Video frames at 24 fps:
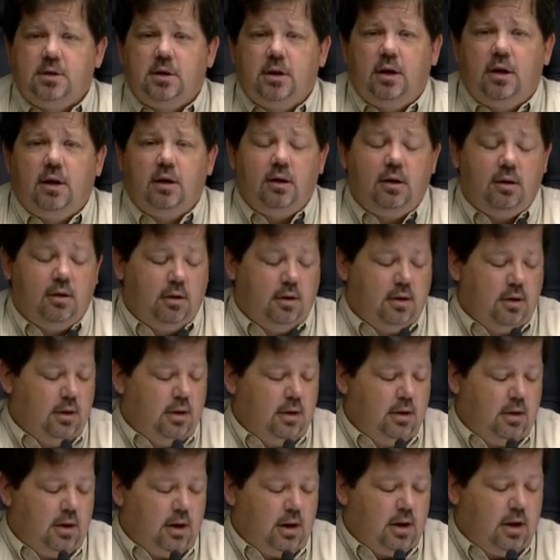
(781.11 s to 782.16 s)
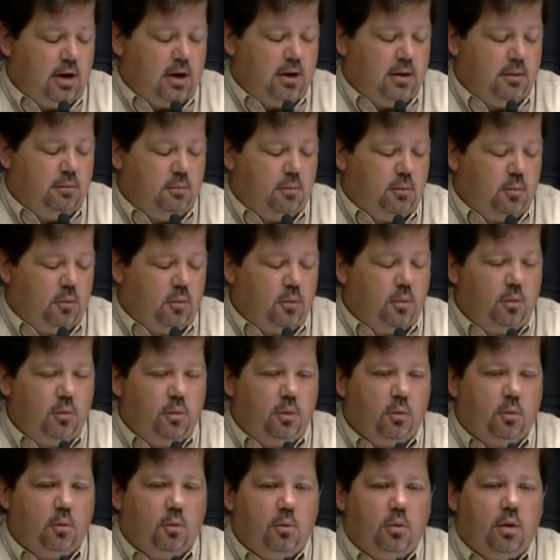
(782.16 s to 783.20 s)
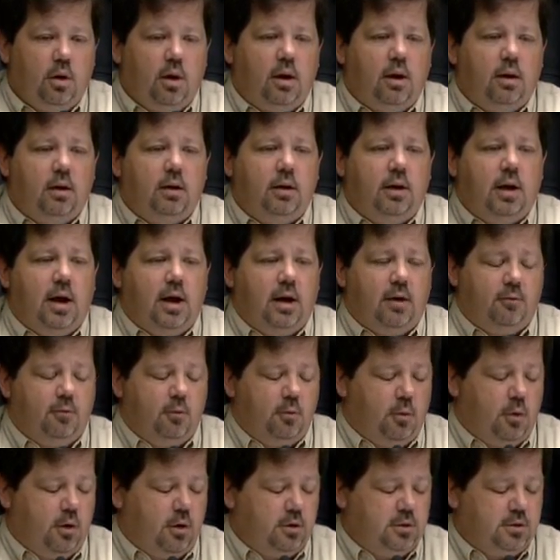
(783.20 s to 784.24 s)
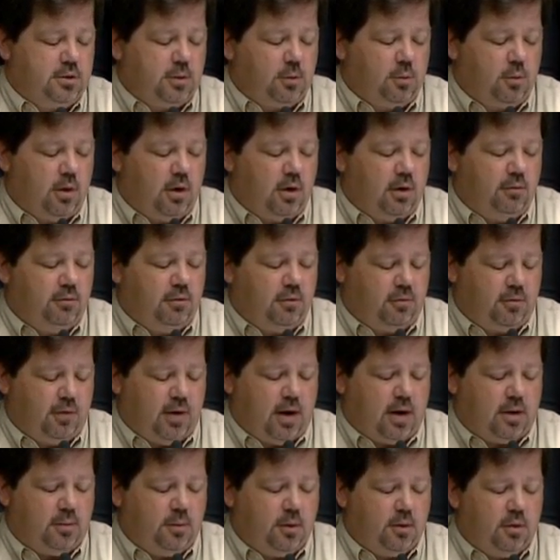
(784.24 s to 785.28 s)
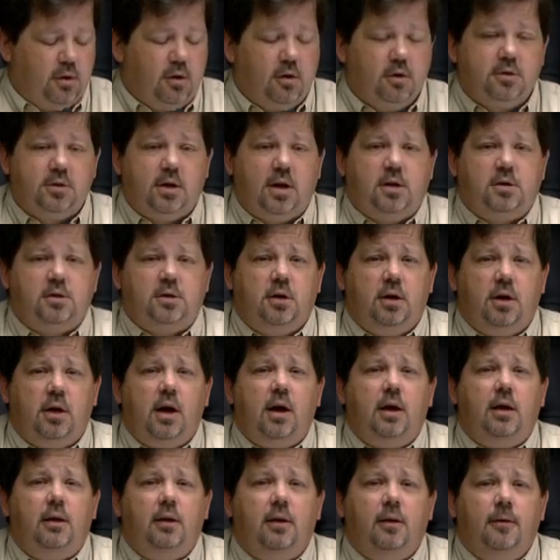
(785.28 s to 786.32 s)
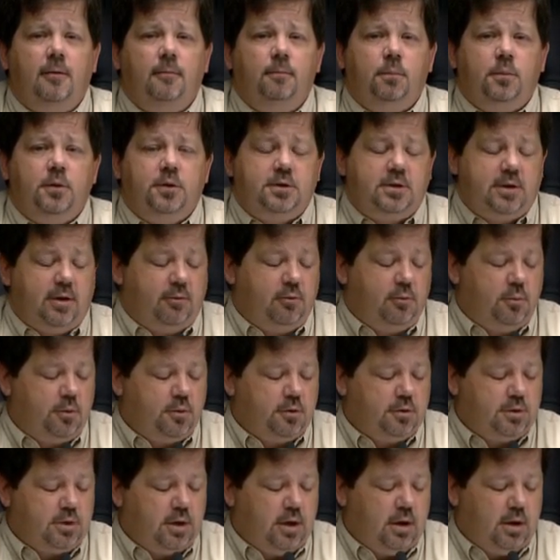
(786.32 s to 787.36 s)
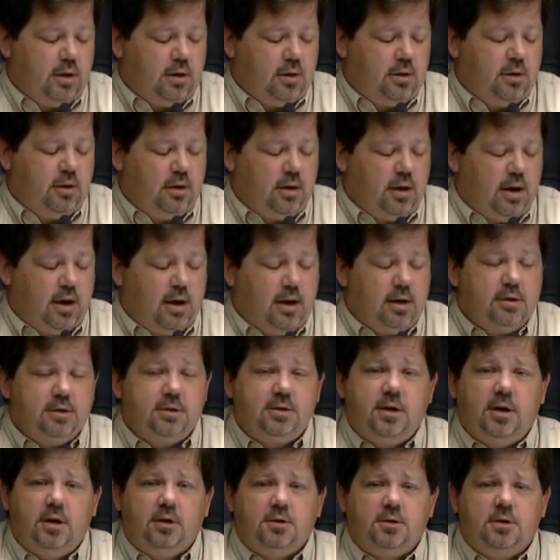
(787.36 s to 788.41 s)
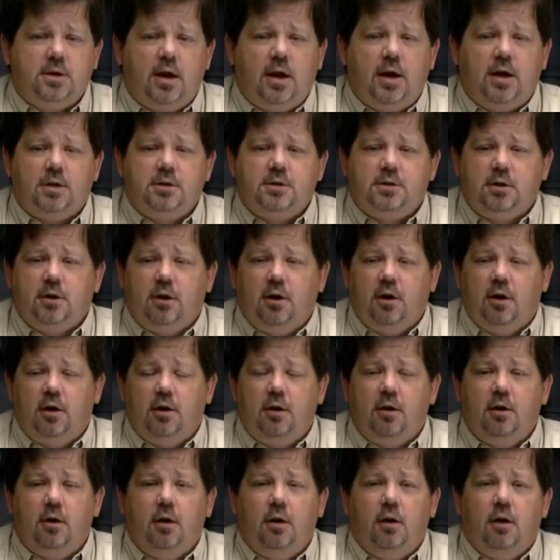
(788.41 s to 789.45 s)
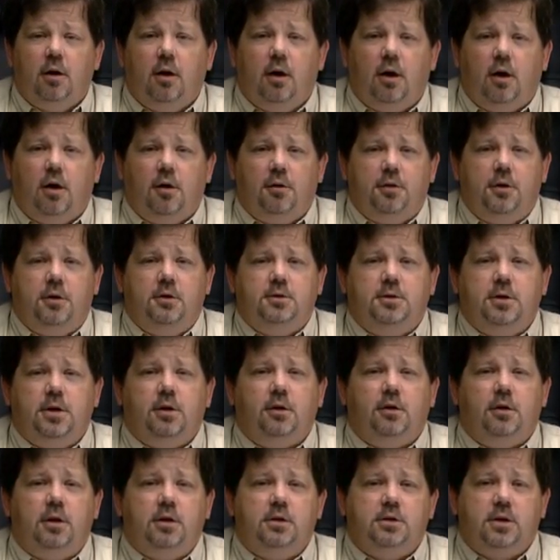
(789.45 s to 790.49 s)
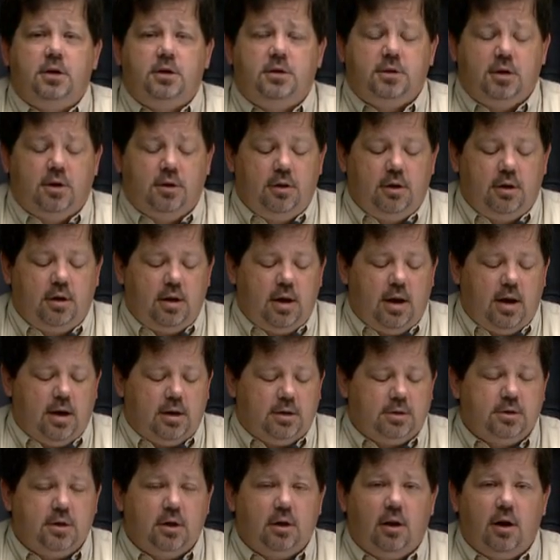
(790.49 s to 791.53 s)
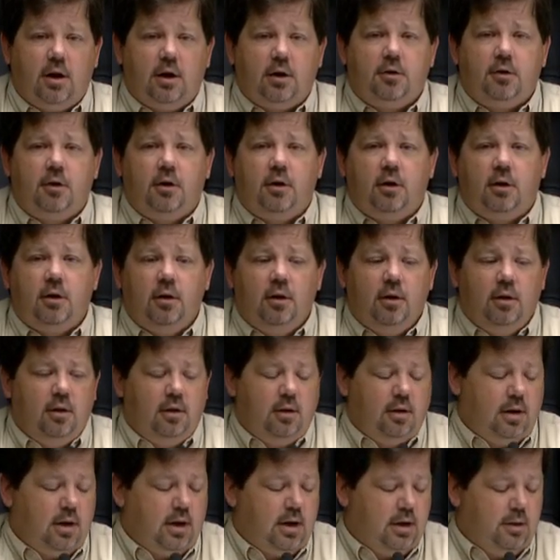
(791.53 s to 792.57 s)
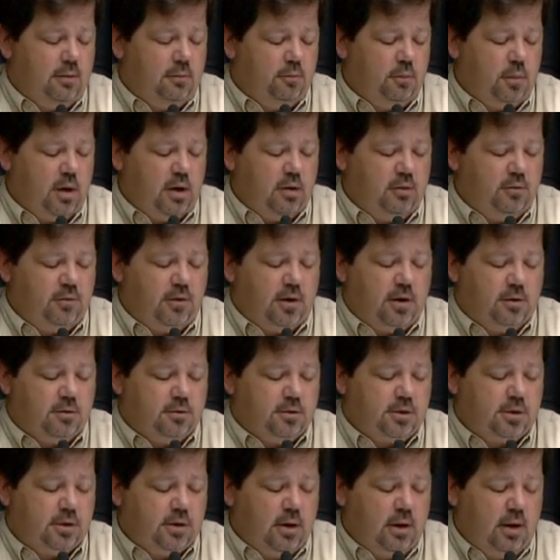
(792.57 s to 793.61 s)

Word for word: And um, not everyone is aware of the fact, but there's actually a 7% uh, sales tax on all the utilities. That's on the gas and electric um, and phones.